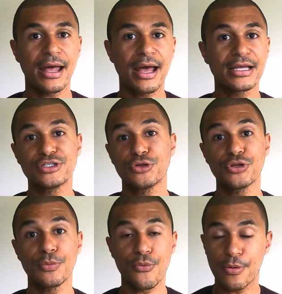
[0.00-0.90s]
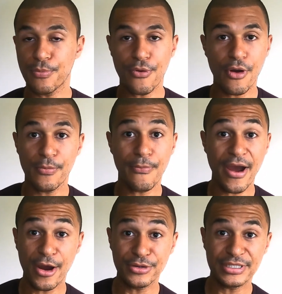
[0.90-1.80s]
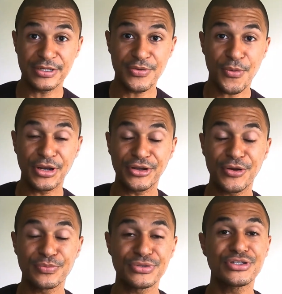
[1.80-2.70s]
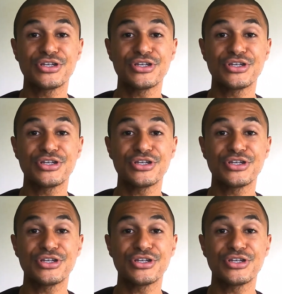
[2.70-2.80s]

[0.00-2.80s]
as your number one priority when it comes